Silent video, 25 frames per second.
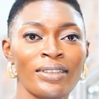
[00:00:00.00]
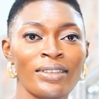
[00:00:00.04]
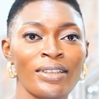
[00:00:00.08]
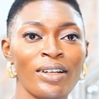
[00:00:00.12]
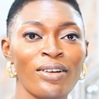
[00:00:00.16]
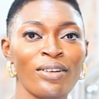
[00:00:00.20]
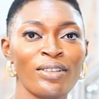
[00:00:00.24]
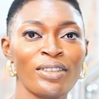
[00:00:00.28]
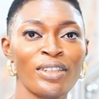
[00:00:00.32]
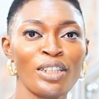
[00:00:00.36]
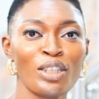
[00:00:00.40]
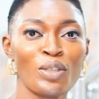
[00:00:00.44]

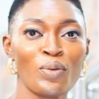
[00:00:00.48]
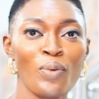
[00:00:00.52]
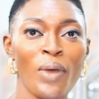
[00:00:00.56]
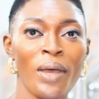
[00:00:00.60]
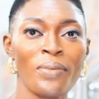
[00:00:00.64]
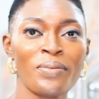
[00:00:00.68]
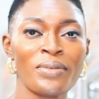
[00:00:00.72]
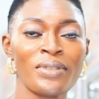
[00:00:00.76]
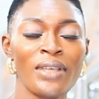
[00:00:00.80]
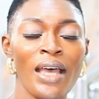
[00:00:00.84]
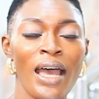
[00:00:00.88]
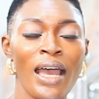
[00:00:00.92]
on this
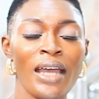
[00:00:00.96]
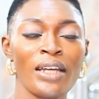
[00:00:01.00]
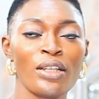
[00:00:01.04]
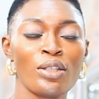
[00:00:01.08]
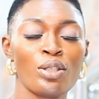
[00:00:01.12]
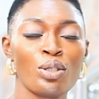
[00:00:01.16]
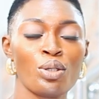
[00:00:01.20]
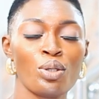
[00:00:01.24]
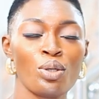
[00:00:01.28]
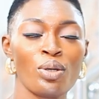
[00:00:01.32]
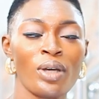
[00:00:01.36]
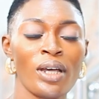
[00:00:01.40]

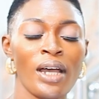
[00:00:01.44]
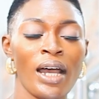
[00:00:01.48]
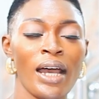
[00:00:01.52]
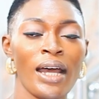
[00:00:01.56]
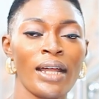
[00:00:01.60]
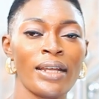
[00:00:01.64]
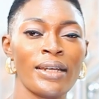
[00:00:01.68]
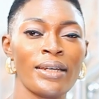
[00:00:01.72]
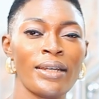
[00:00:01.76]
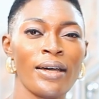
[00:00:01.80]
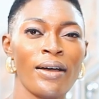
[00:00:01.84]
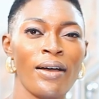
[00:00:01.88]
website you
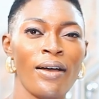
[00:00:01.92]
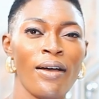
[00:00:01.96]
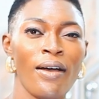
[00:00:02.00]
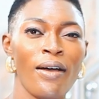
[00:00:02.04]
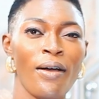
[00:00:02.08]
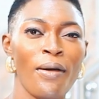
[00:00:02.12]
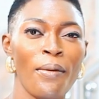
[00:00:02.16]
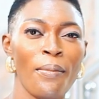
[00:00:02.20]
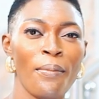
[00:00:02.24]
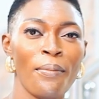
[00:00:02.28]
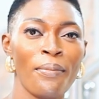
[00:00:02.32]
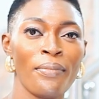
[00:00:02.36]
can
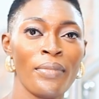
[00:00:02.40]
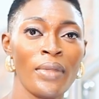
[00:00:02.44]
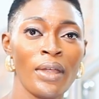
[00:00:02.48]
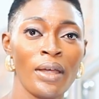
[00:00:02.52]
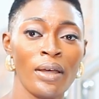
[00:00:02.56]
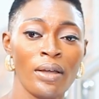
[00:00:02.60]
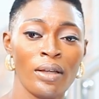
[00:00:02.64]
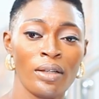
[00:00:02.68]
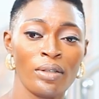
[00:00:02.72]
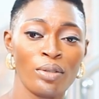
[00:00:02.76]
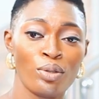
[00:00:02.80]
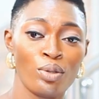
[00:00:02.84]

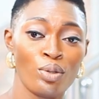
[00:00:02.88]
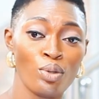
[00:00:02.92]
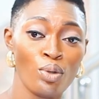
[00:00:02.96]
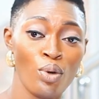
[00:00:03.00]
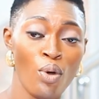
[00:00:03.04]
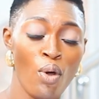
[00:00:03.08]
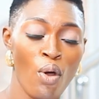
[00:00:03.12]
do